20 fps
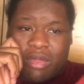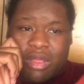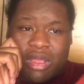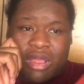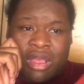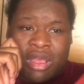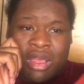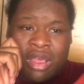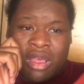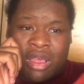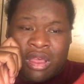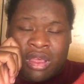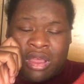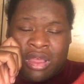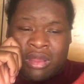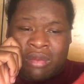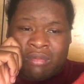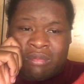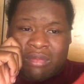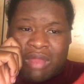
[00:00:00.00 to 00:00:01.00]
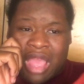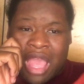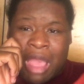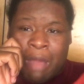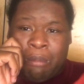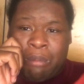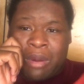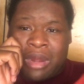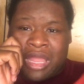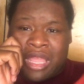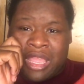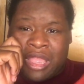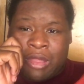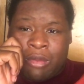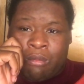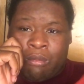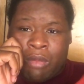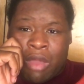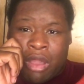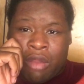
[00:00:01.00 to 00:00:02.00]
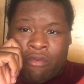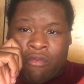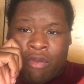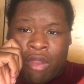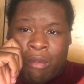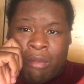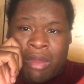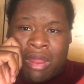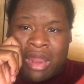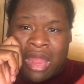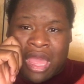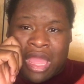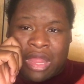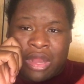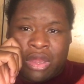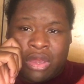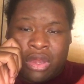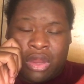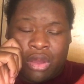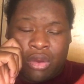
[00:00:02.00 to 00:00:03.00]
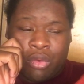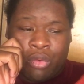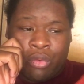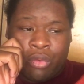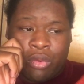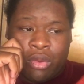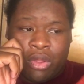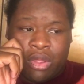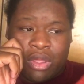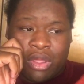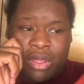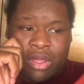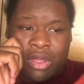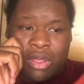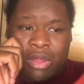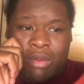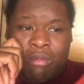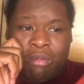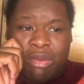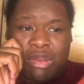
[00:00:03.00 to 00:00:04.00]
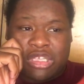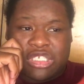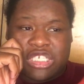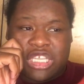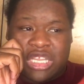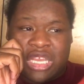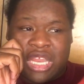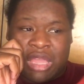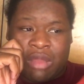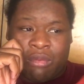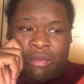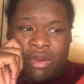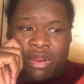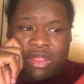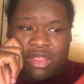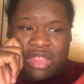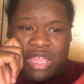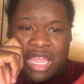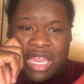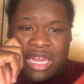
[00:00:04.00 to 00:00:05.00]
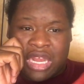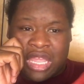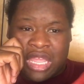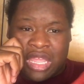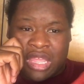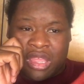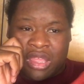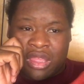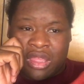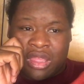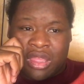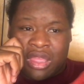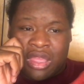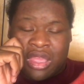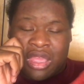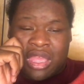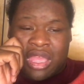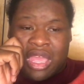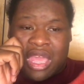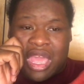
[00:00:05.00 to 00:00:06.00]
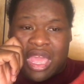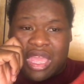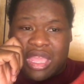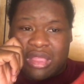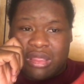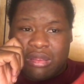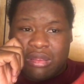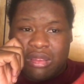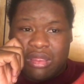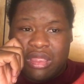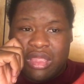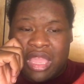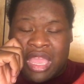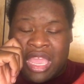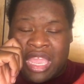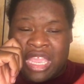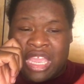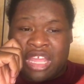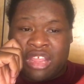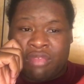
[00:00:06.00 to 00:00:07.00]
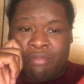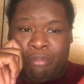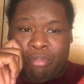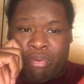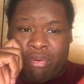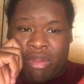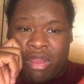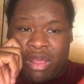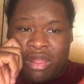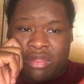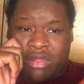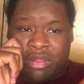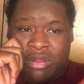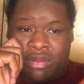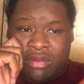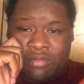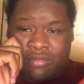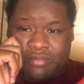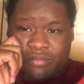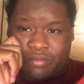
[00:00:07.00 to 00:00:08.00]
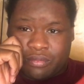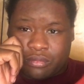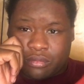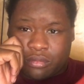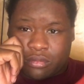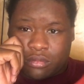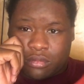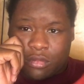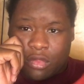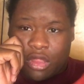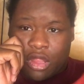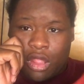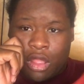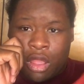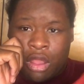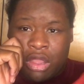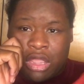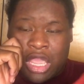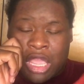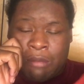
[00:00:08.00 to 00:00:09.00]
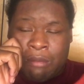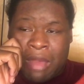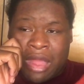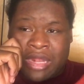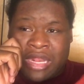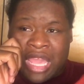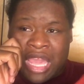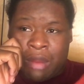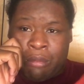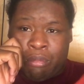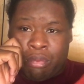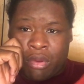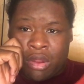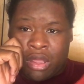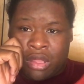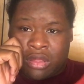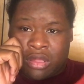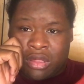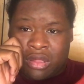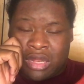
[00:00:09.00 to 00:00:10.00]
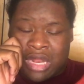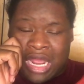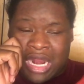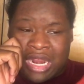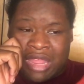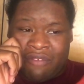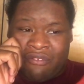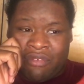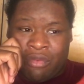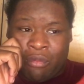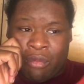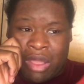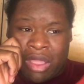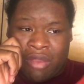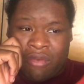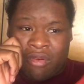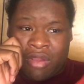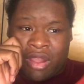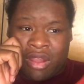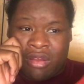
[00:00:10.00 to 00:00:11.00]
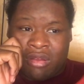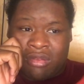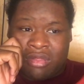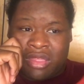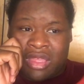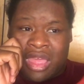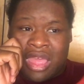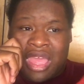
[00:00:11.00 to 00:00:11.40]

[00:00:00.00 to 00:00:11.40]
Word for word: uh, I believe my grandma like knew, but she didn't want to say nothing. And his brother, okay, my dad's brother that lived in Waycross,